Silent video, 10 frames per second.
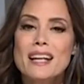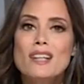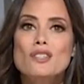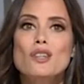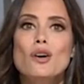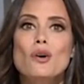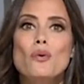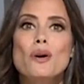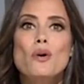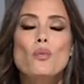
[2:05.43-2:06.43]

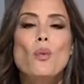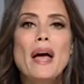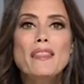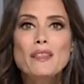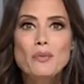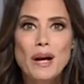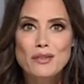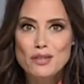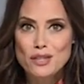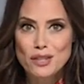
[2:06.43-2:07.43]
So when the
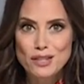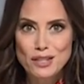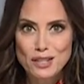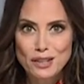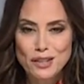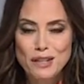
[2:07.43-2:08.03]
weather starts to turn,